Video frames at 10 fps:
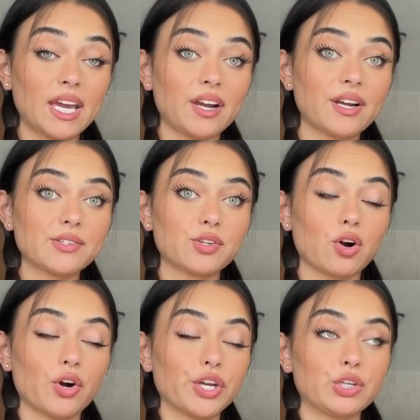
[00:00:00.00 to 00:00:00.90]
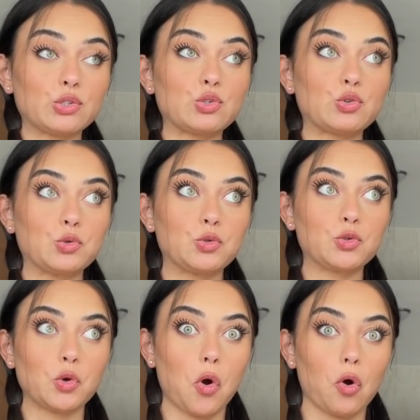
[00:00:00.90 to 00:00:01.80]
hair has gotten
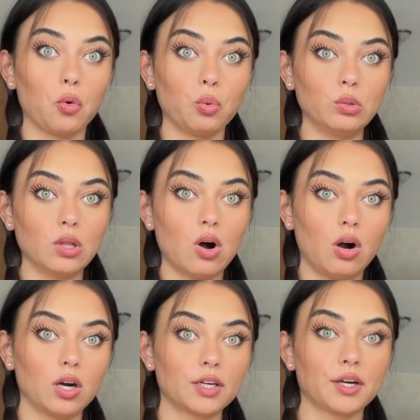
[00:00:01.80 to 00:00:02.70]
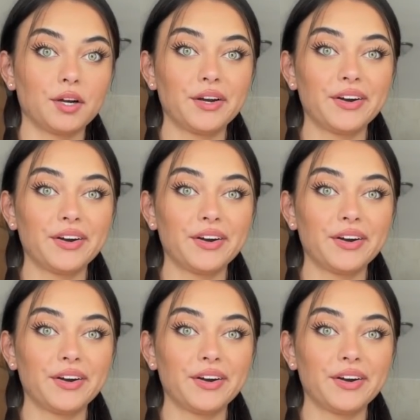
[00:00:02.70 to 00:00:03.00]
so long.